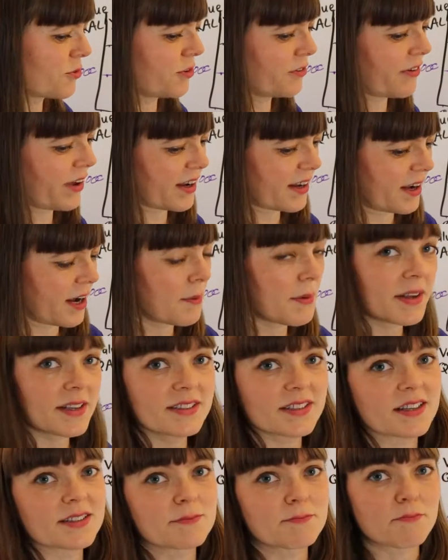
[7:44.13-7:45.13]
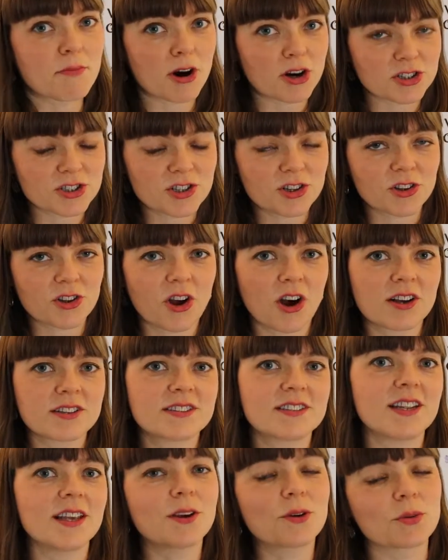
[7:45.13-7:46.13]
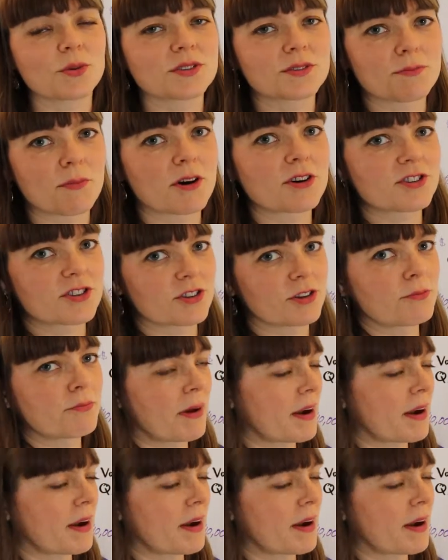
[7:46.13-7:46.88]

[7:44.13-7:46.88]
rule of economics says marginal cost equals marginal